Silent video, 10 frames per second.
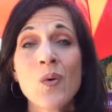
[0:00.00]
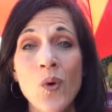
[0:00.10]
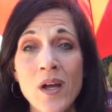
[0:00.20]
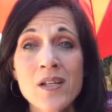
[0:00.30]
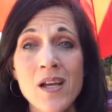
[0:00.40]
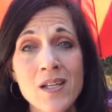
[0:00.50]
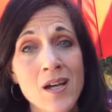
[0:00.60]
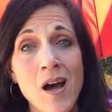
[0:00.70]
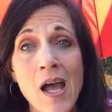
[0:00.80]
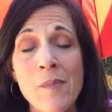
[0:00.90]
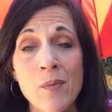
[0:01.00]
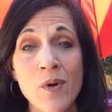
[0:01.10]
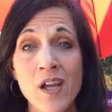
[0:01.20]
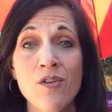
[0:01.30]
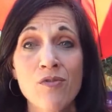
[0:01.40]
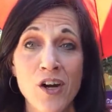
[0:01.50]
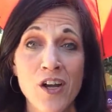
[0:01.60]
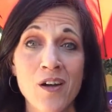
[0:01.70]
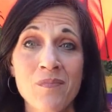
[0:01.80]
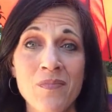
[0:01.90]
One day at a time, and we're here
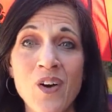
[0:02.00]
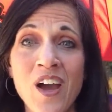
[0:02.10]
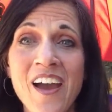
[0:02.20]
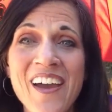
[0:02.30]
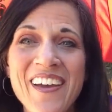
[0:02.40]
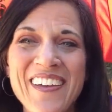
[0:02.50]
for you, okay?